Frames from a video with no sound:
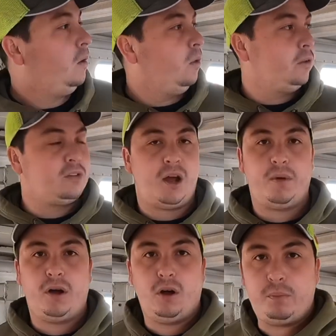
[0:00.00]
Only time
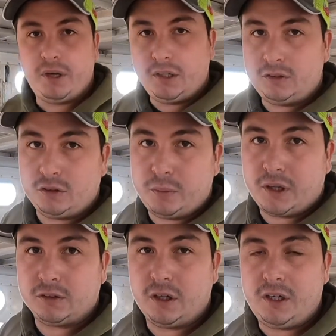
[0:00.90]
I haul pigs is
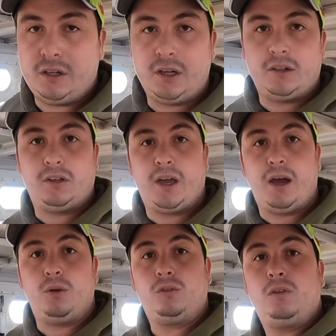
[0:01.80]
because I need to get to
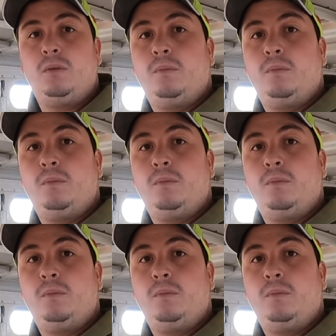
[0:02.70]
cows.